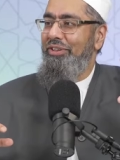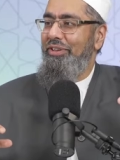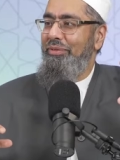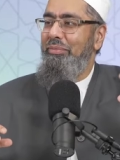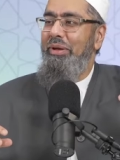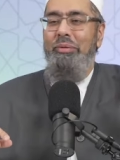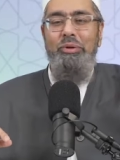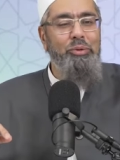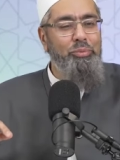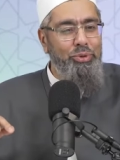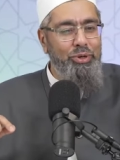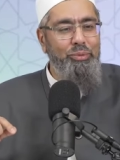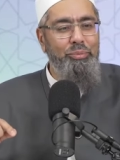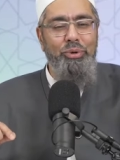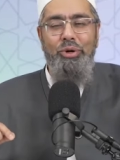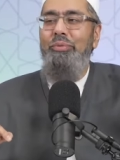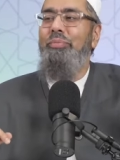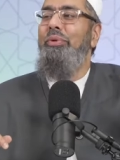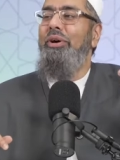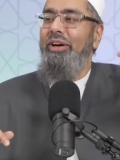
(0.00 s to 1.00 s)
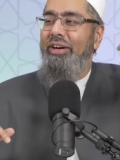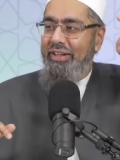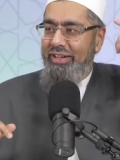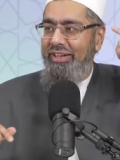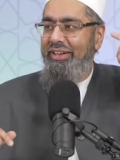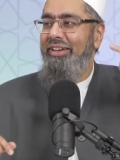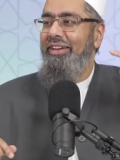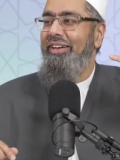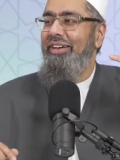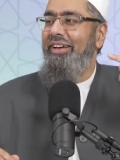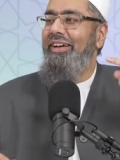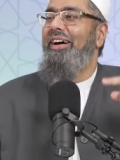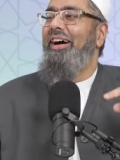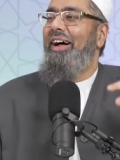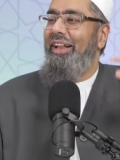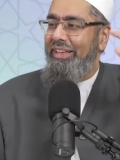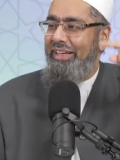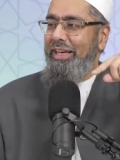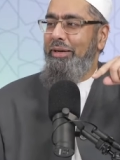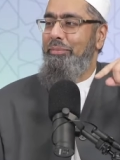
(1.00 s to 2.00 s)
Maybe you put a bookmark.
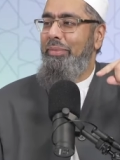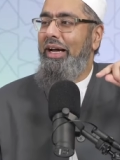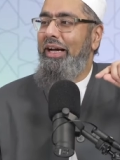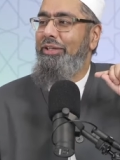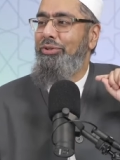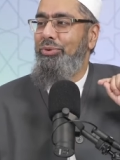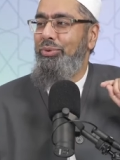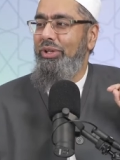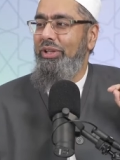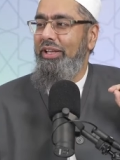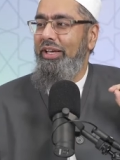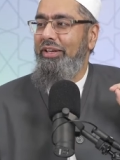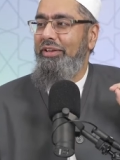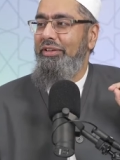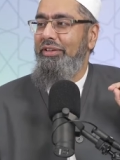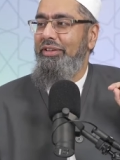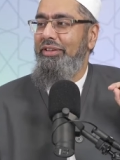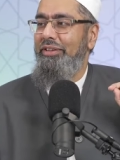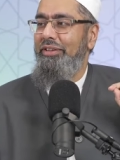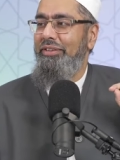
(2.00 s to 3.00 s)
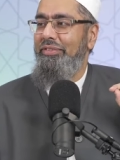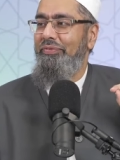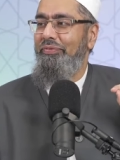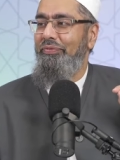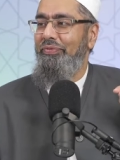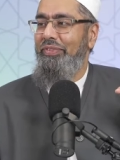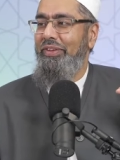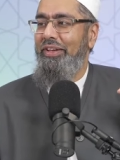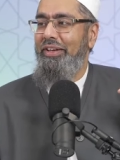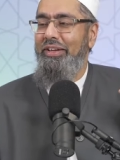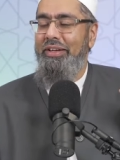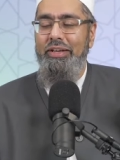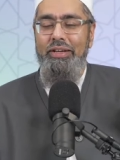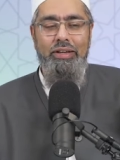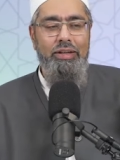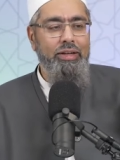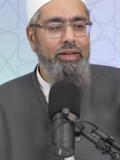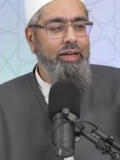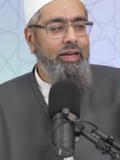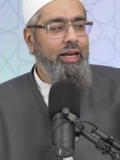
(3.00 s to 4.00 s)
I'll get back to it later. Okay?
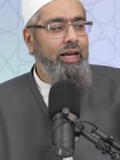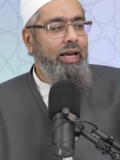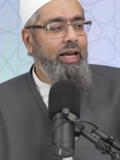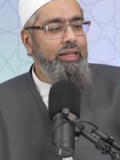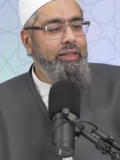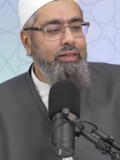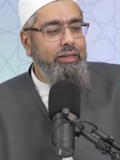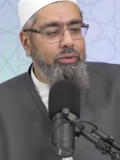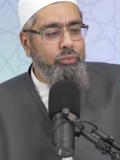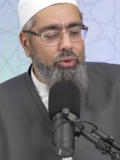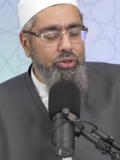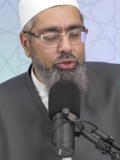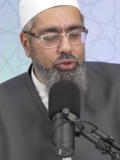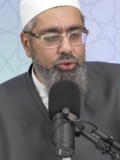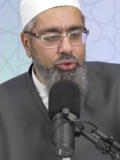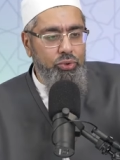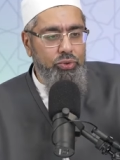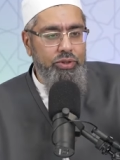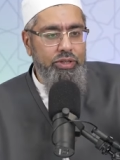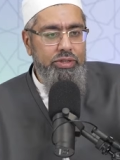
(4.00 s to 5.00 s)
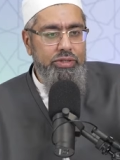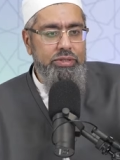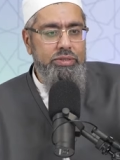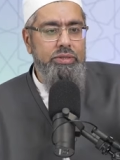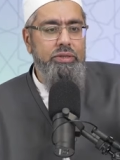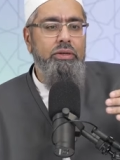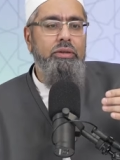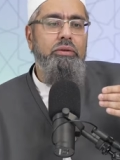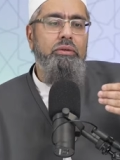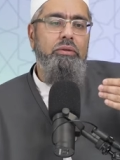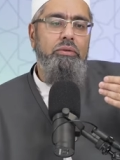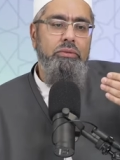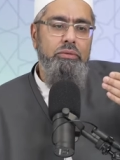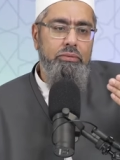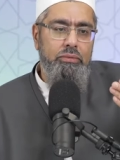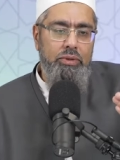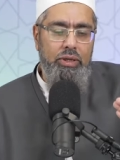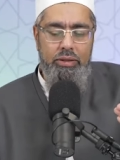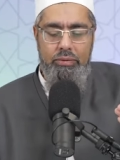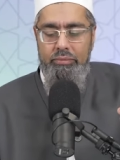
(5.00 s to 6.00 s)
And when you do this,
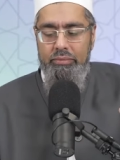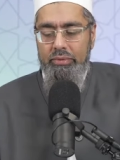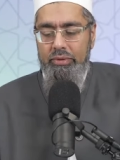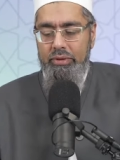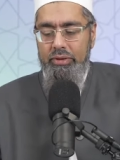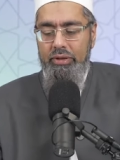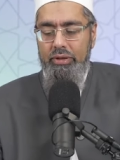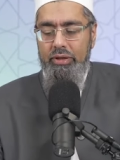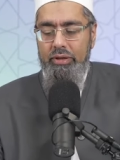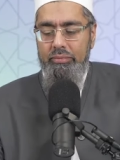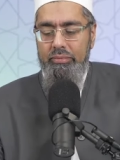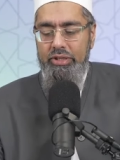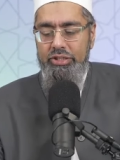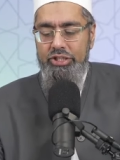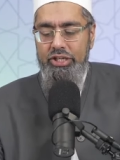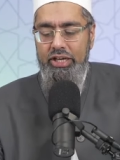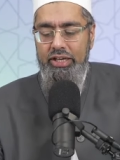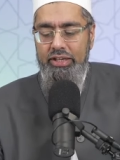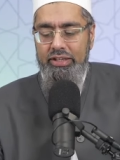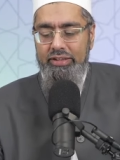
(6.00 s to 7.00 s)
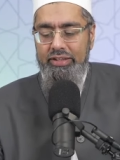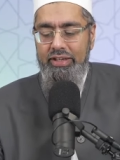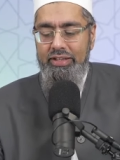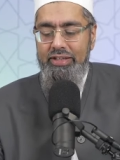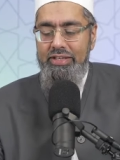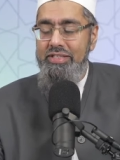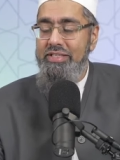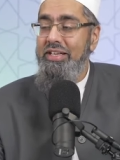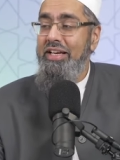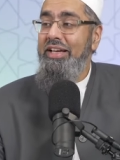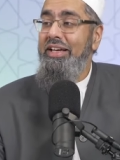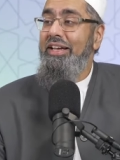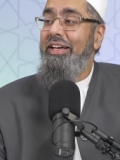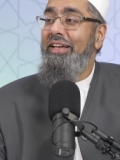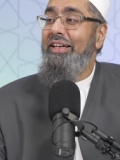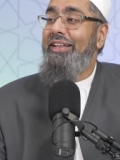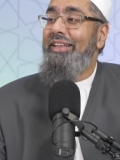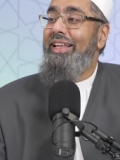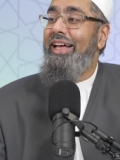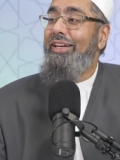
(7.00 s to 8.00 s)
our, our mashayikh tell us
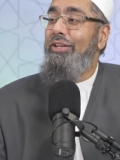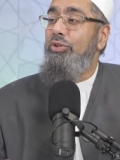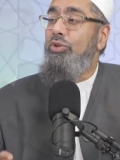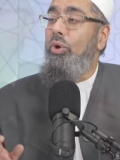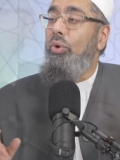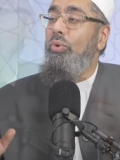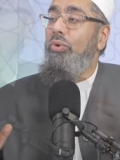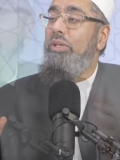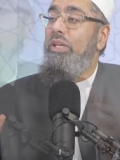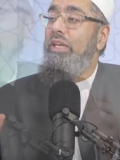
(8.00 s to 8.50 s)
that don't